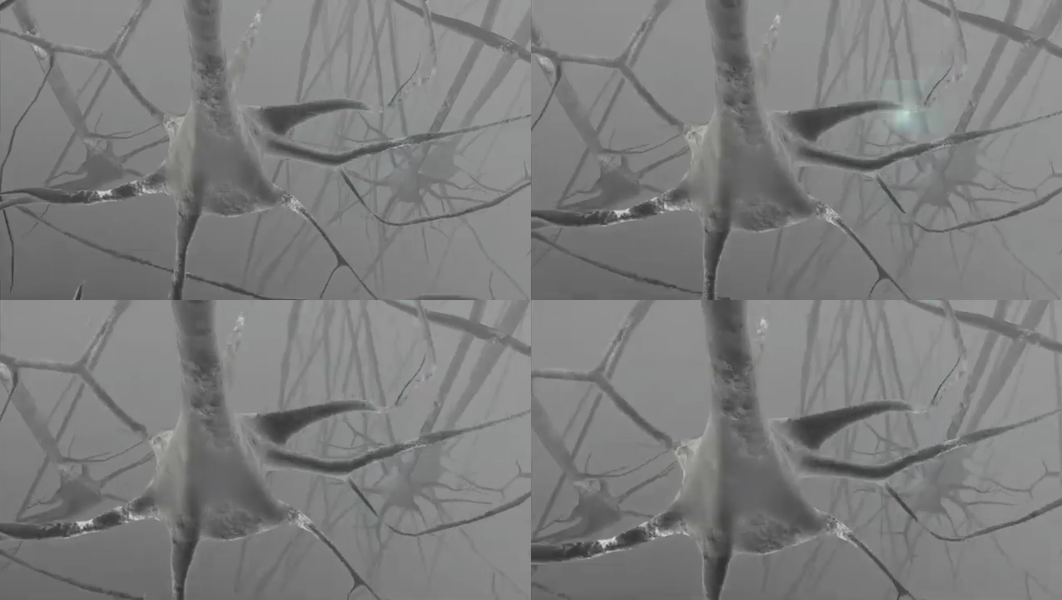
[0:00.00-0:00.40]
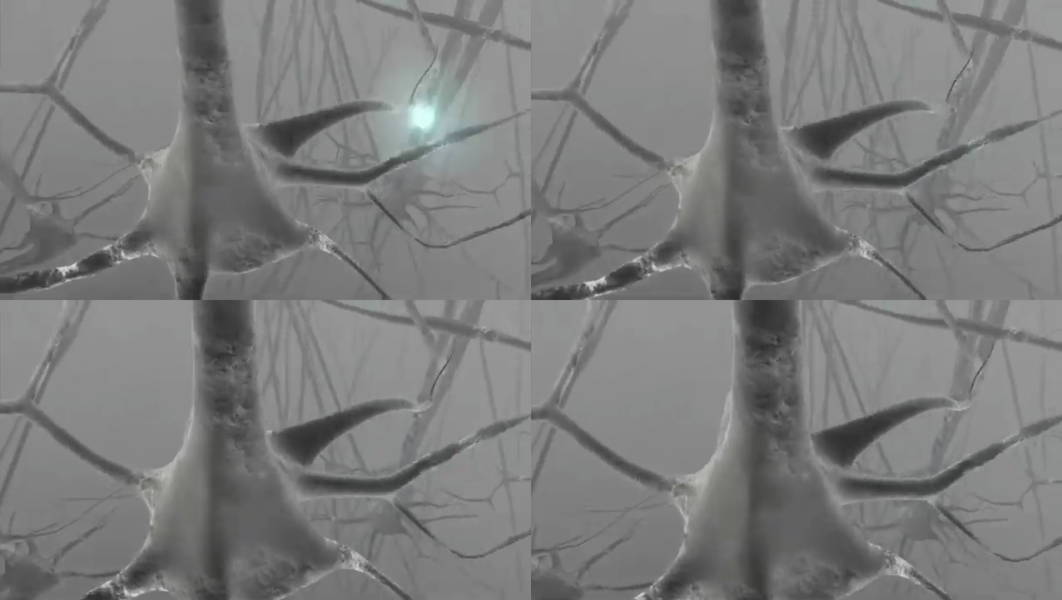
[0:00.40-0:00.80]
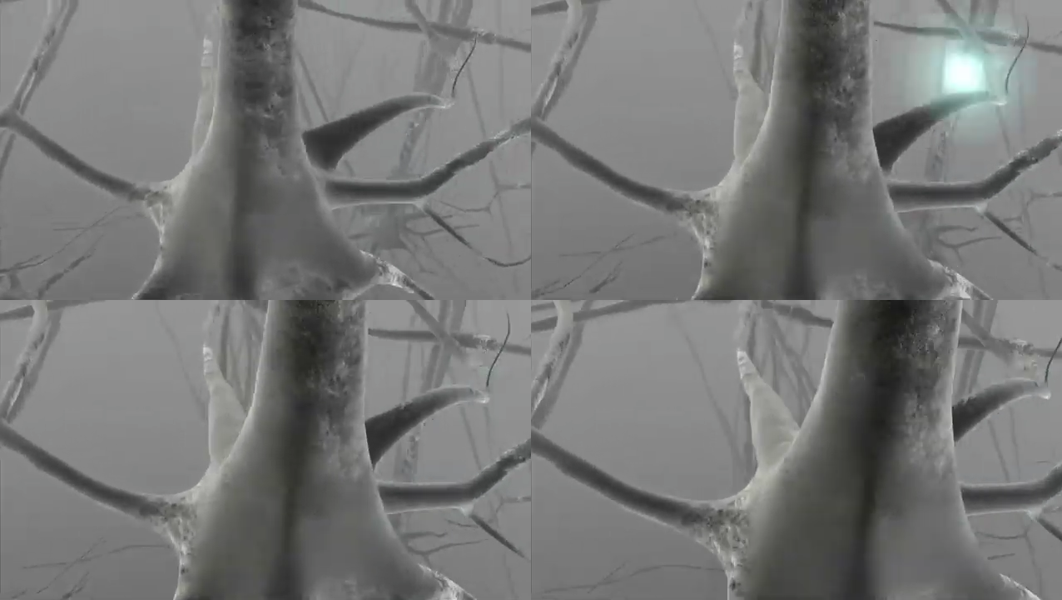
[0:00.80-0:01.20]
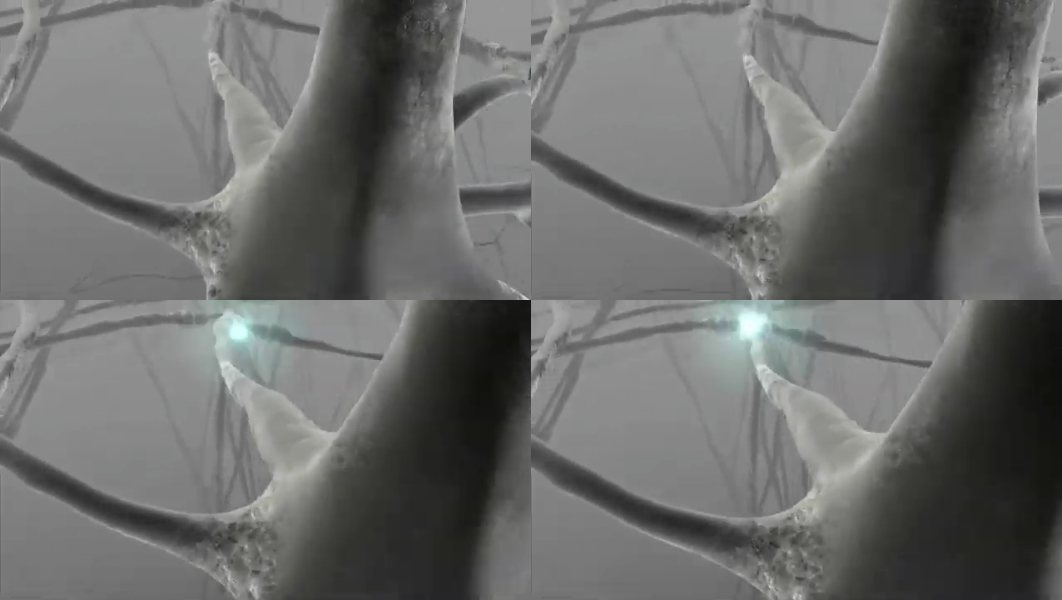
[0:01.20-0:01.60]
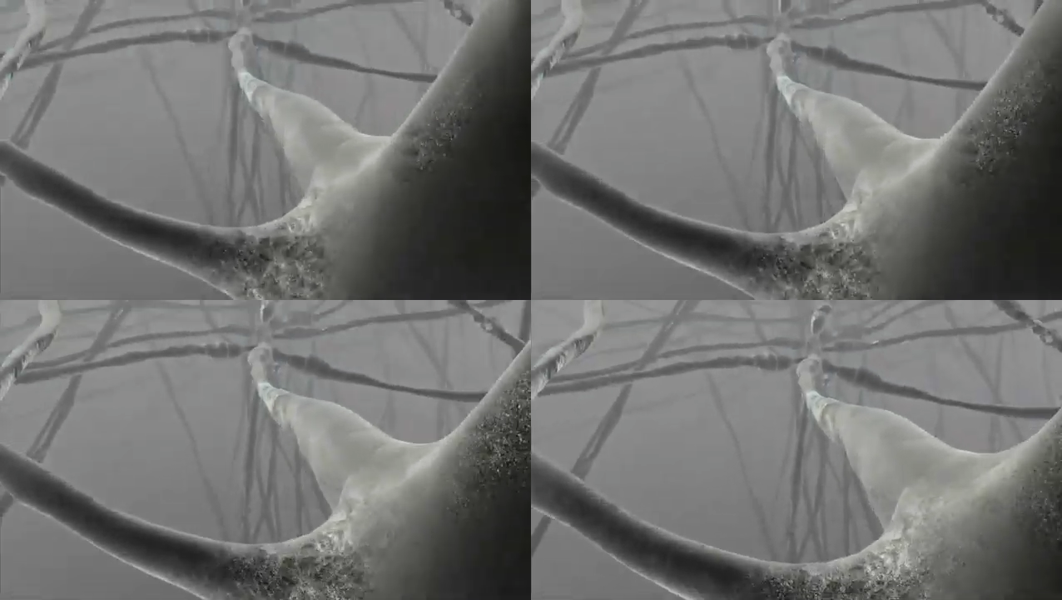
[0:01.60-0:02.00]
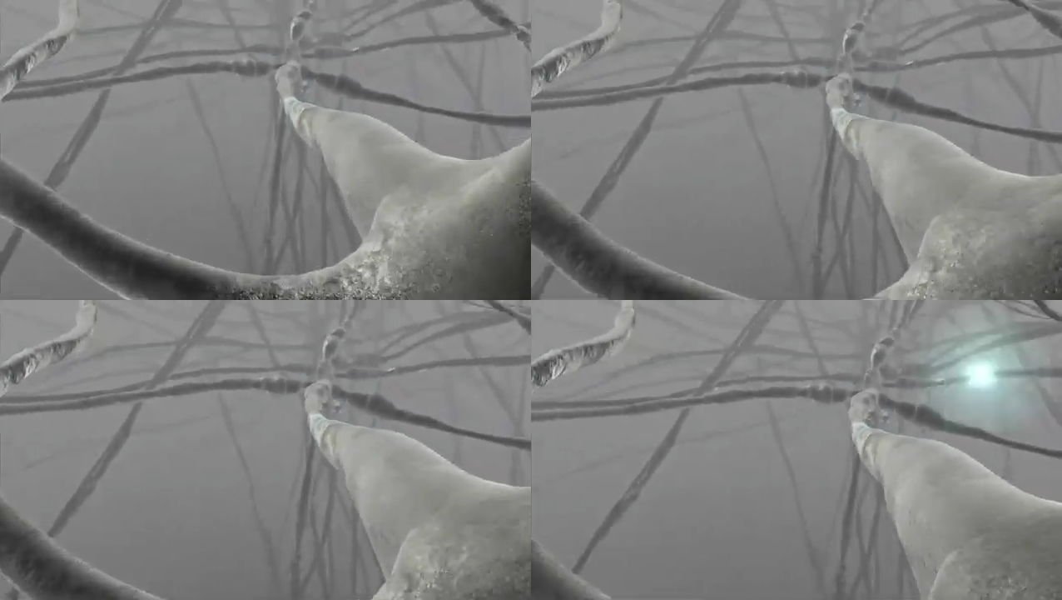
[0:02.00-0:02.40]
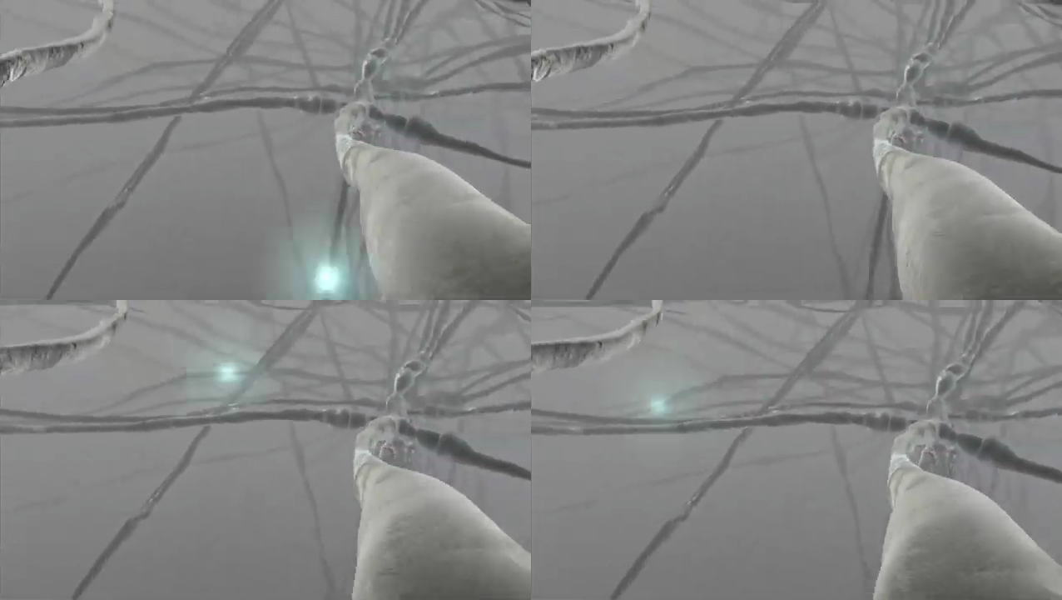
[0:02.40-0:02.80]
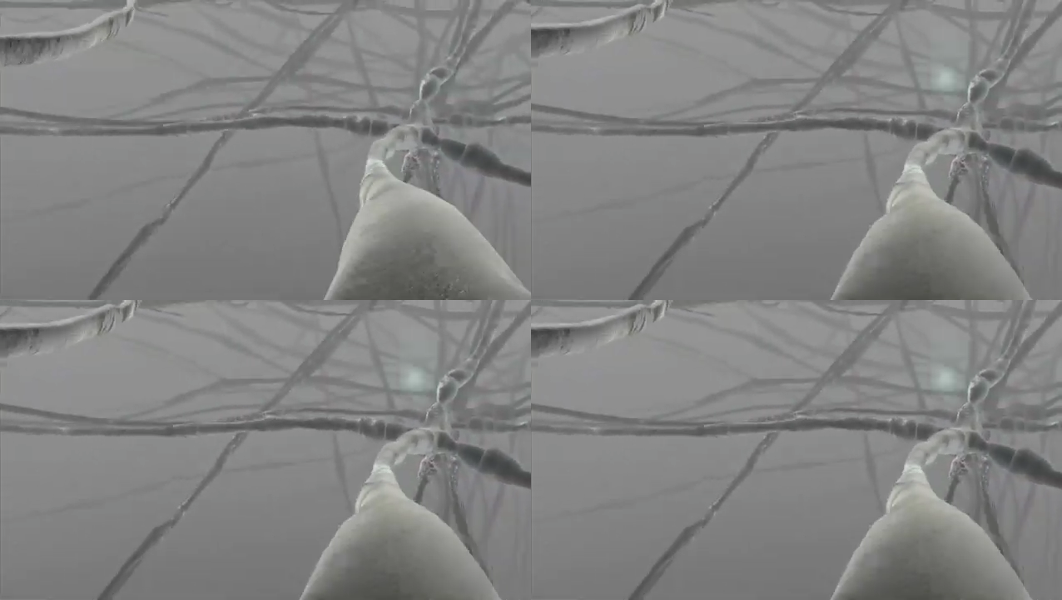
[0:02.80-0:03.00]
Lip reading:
(no speaker visible)